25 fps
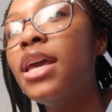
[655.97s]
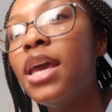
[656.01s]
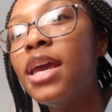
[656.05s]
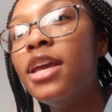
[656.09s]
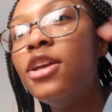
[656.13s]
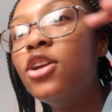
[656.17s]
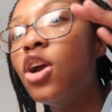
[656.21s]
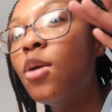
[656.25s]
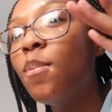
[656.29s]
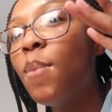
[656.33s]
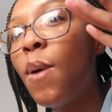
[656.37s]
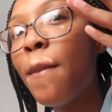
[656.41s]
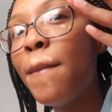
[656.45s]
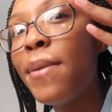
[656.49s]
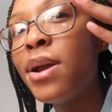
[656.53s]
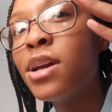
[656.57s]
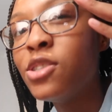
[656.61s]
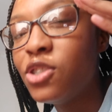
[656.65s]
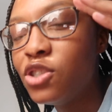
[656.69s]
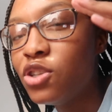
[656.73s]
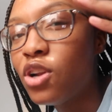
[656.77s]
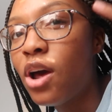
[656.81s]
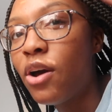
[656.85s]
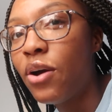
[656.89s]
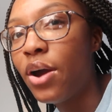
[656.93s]
in your apartment
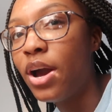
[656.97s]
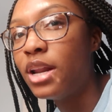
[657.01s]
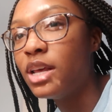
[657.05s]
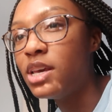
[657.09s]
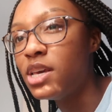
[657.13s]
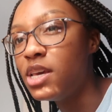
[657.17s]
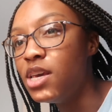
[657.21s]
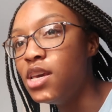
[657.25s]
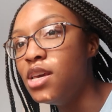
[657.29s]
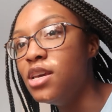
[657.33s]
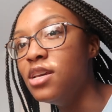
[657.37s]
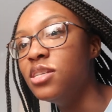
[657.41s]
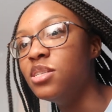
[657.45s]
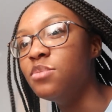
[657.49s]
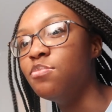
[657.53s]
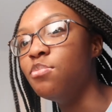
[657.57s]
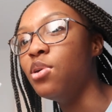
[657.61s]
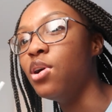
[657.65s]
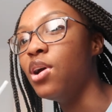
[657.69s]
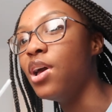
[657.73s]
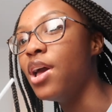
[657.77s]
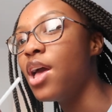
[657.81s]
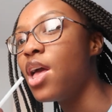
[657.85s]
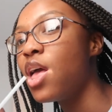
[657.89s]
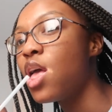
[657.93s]
because you know I don't got the keys,
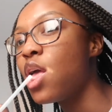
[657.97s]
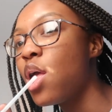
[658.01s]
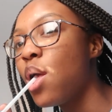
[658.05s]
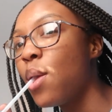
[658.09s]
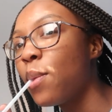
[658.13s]
but